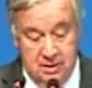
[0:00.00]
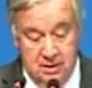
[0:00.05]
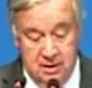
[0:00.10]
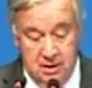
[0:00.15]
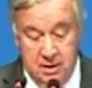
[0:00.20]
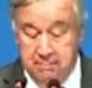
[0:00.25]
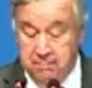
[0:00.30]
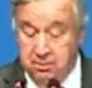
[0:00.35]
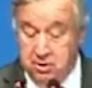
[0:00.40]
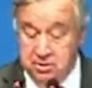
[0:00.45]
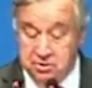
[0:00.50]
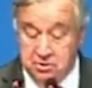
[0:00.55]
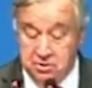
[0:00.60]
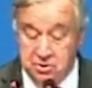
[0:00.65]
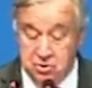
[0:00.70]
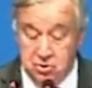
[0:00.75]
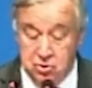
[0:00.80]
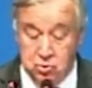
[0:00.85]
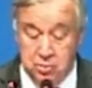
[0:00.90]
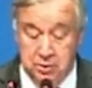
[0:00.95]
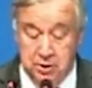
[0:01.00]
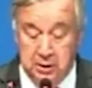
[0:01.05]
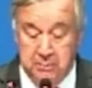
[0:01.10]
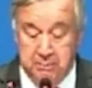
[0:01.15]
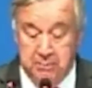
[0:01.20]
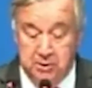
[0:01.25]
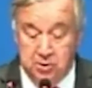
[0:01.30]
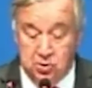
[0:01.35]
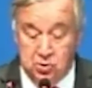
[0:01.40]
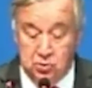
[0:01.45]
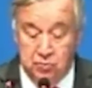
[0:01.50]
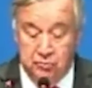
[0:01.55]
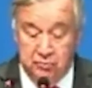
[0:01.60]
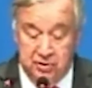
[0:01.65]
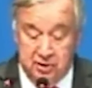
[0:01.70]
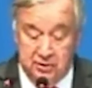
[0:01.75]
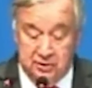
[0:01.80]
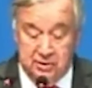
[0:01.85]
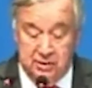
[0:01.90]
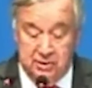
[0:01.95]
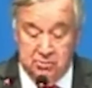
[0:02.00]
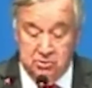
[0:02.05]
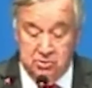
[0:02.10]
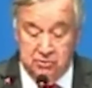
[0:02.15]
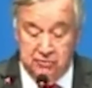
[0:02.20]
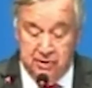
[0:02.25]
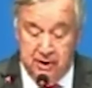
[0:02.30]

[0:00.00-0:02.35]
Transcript: A process to bring peace to victims,